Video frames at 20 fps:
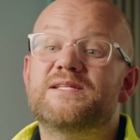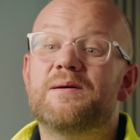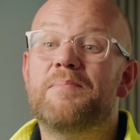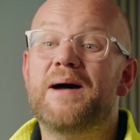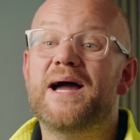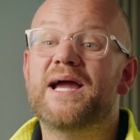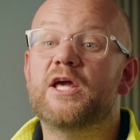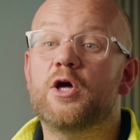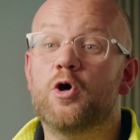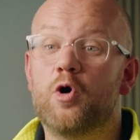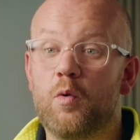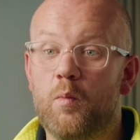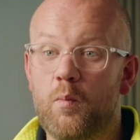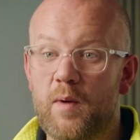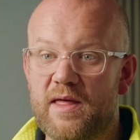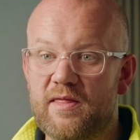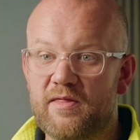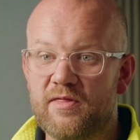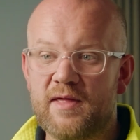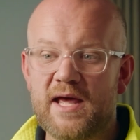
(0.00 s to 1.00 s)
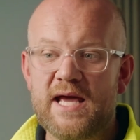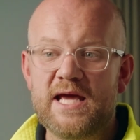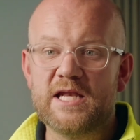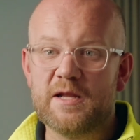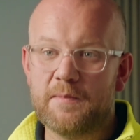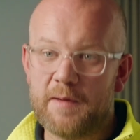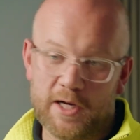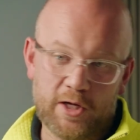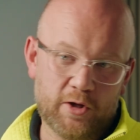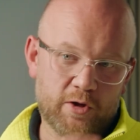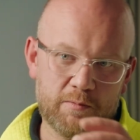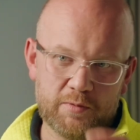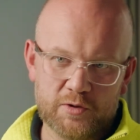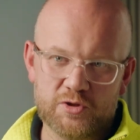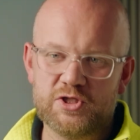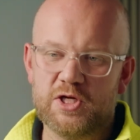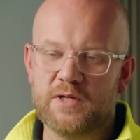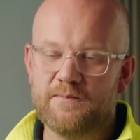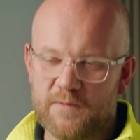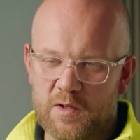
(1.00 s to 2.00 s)
to back it up with, depending on the
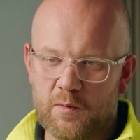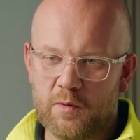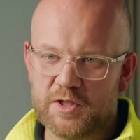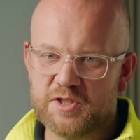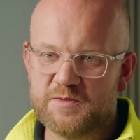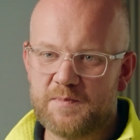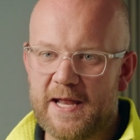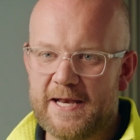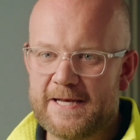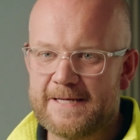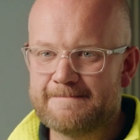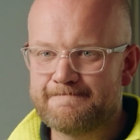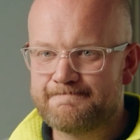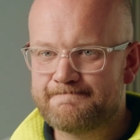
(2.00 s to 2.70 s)
budget you want to spend.